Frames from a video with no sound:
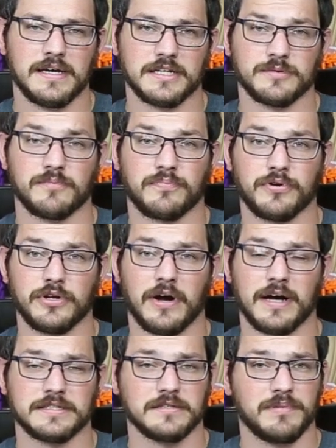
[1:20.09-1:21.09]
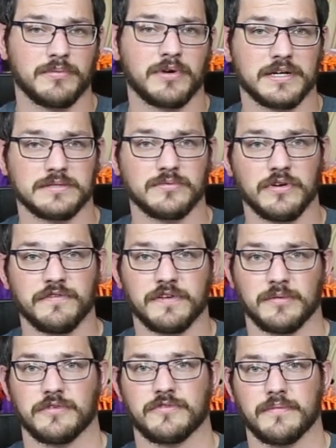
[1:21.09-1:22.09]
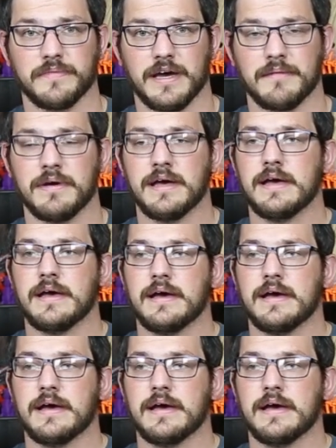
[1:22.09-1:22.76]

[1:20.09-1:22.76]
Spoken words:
It's been pretty awesome. People got some good filaments from them.